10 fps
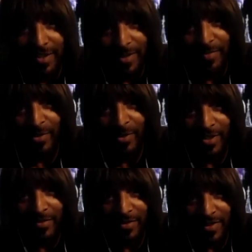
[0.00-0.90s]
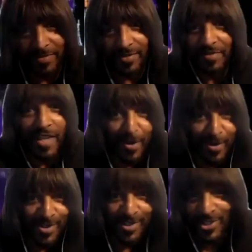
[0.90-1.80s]
the beauty of the
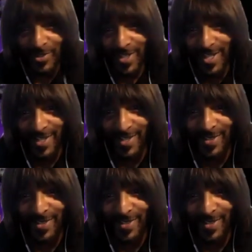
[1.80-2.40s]
flowers and the trees.